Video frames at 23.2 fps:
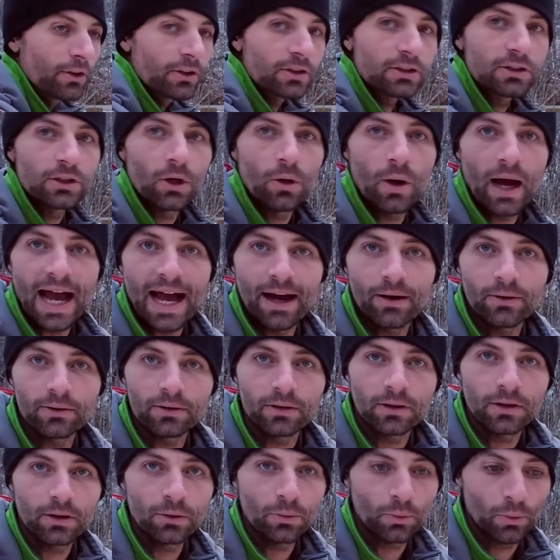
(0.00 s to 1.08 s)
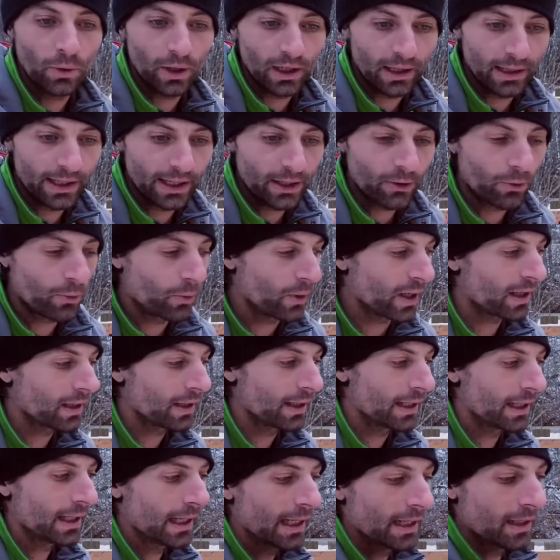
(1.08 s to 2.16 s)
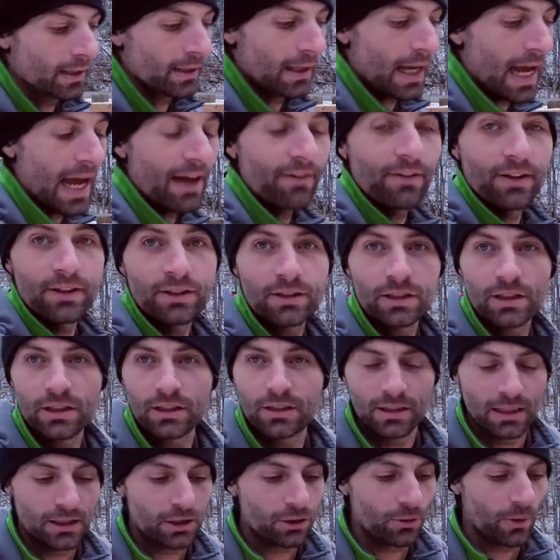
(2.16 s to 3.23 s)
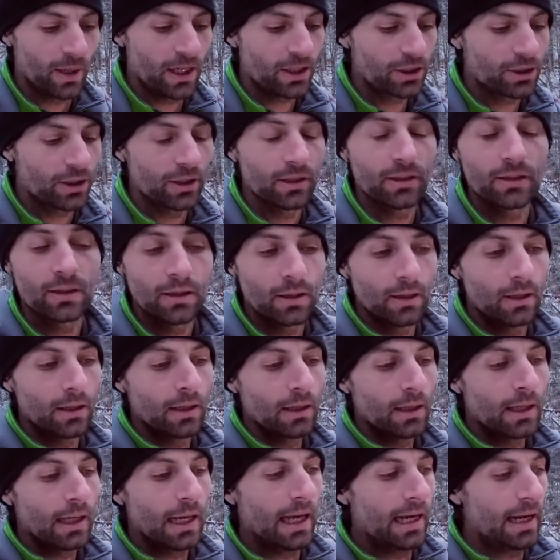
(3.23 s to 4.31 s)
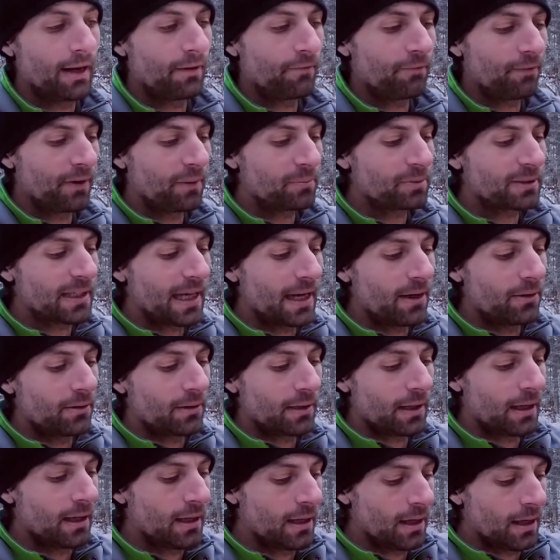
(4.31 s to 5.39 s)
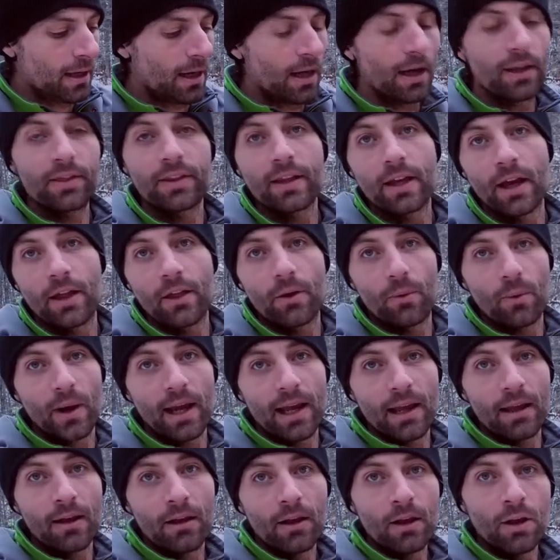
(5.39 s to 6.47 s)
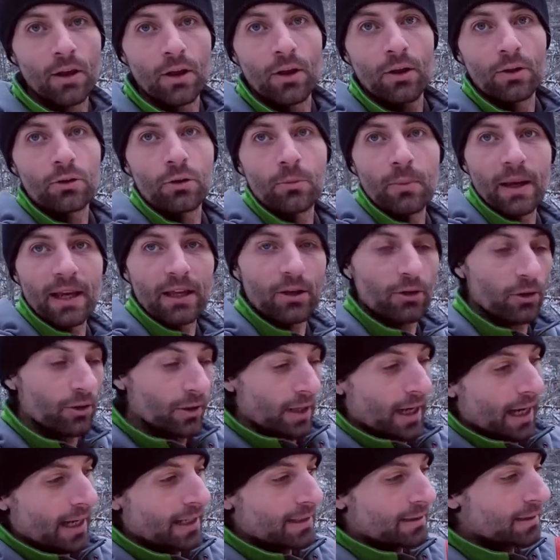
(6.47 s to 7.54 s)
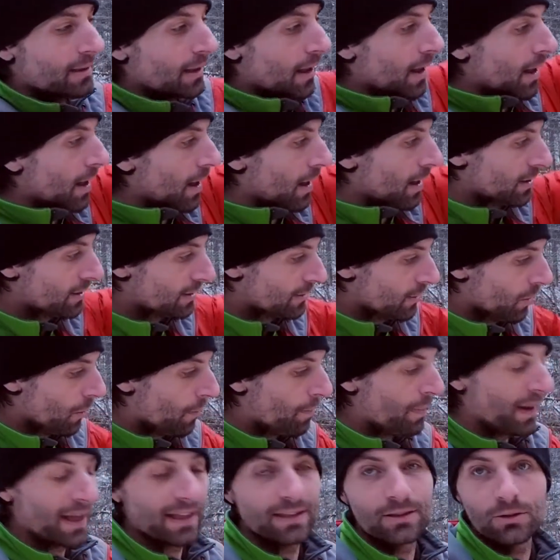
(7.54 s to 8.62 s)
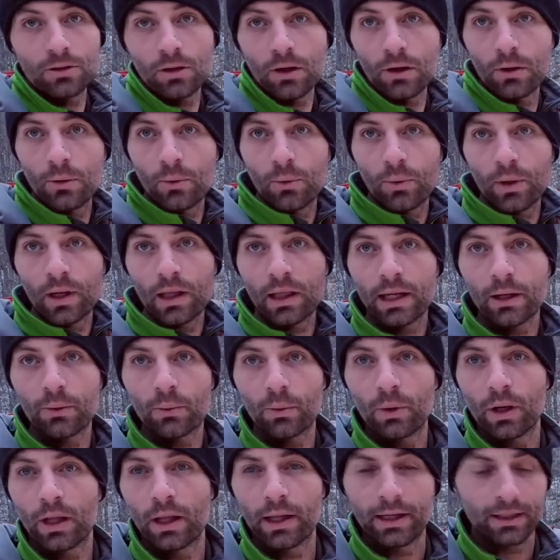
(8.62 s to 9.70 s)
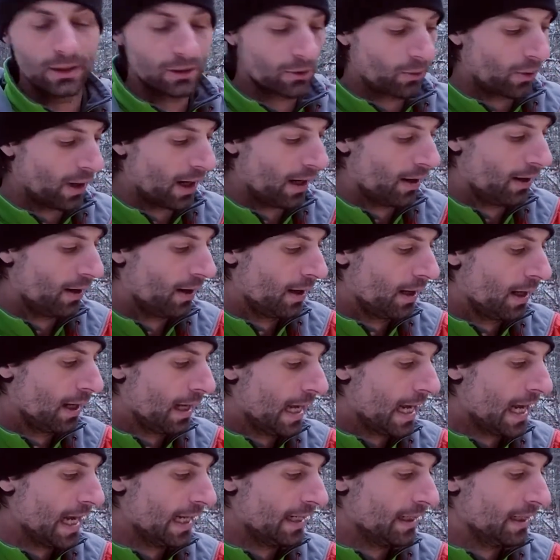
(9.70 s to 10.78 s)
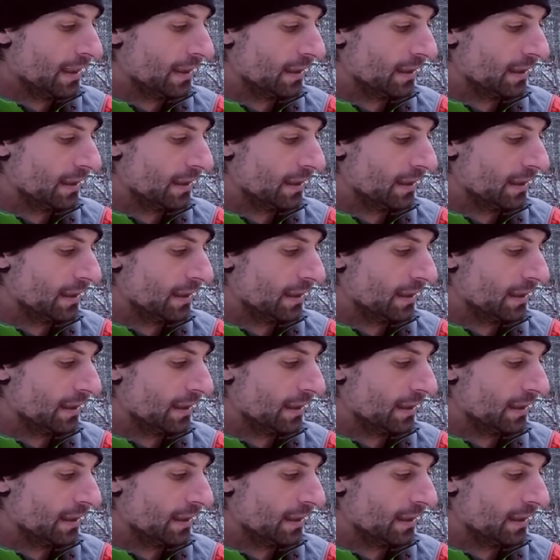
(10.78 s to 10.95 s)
the snow out really quickly in an avalanche situation. And it flips out on the other way to make your nice snow pits really square and